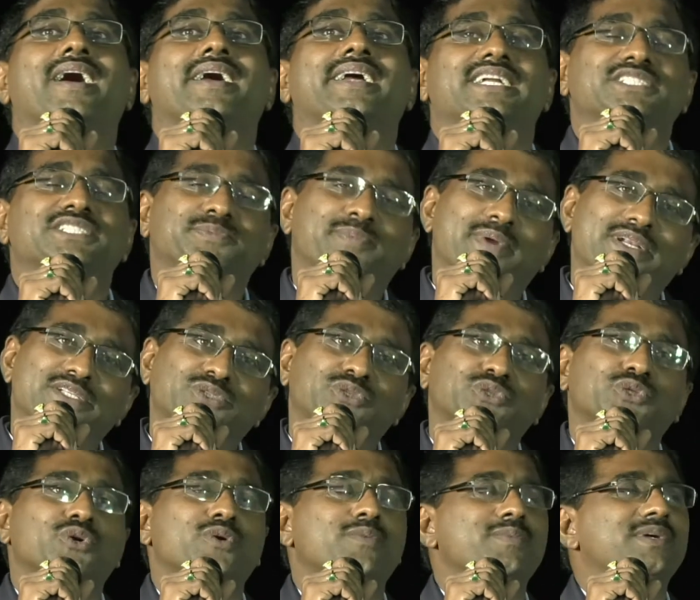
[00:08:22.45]
can spend
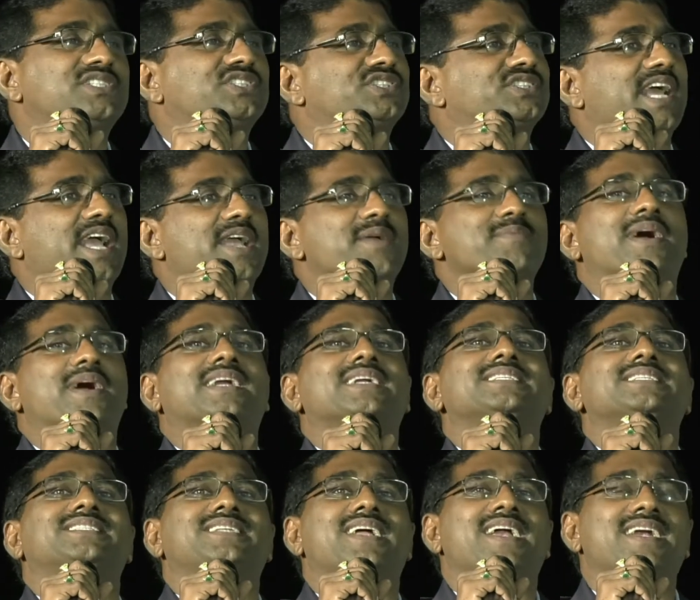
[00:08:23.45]
so much time
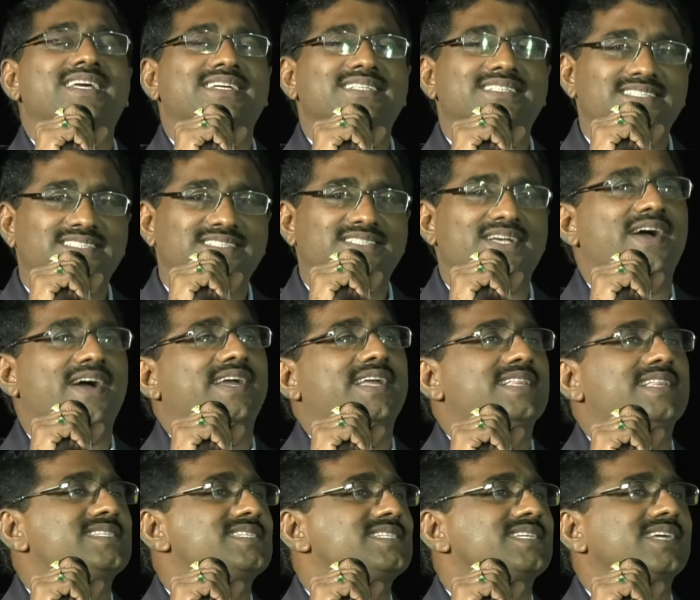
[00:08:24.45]
understanding these
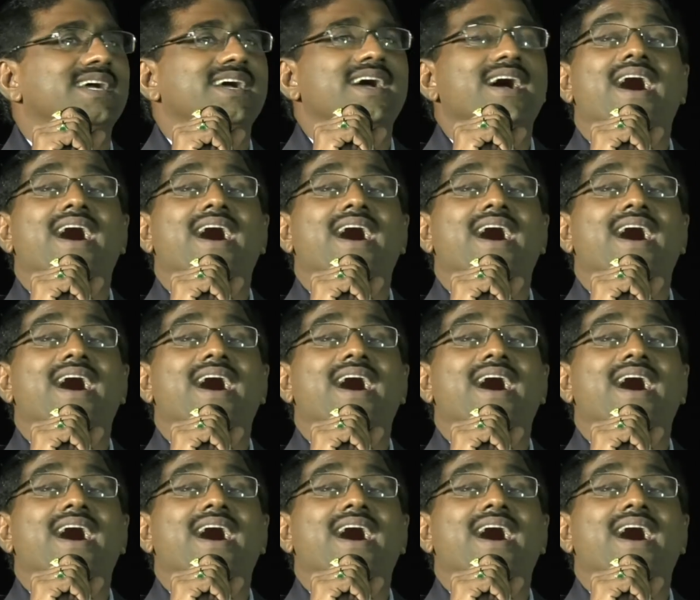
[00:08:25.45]
science.